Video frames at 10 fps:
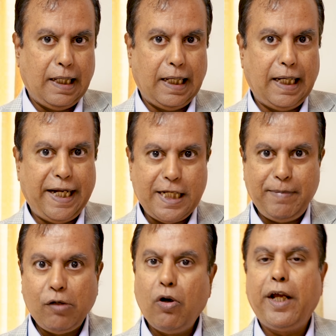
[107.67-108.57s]
It has
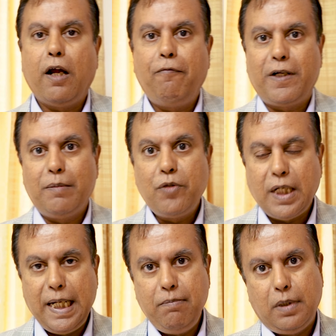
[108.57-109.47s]
been going on for some
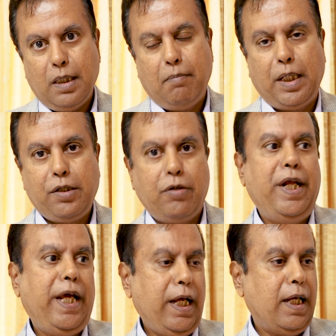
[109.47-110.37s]
time, but
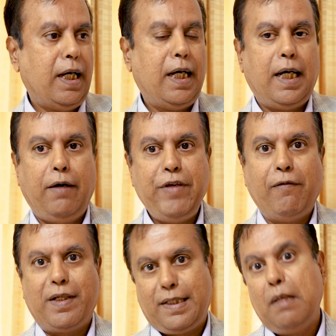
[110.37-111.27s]
today we
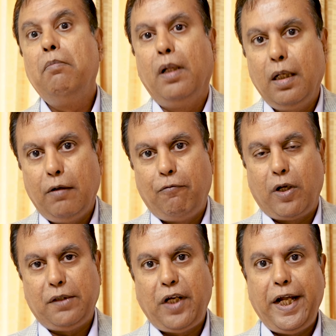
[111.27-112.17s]
have assembled
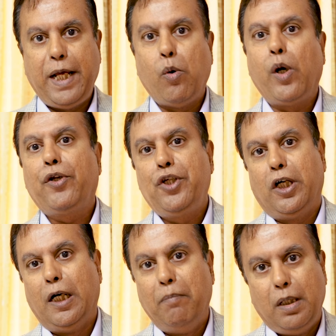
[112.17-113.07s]
for a 3-day
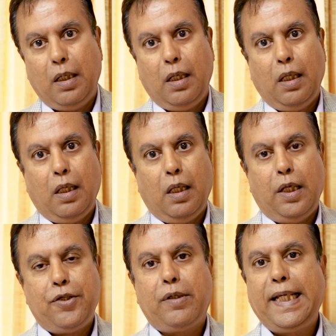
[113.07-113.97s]
workshop
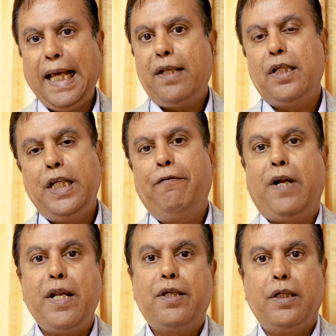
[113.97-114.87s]
to get
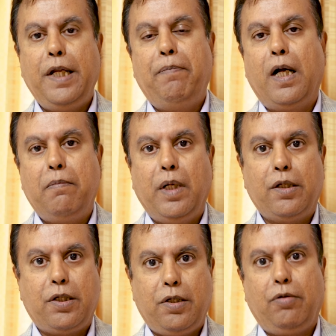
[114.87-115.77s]
different
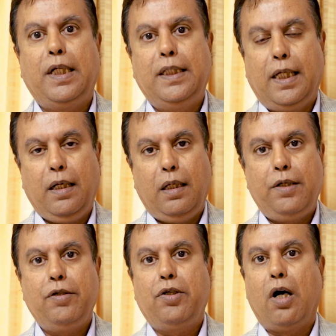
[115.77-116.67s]
departments together
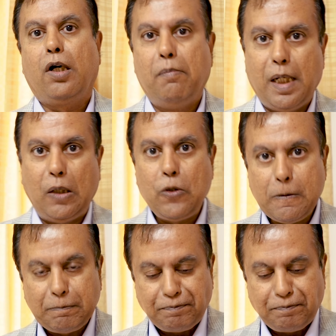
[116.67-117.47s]
to talk about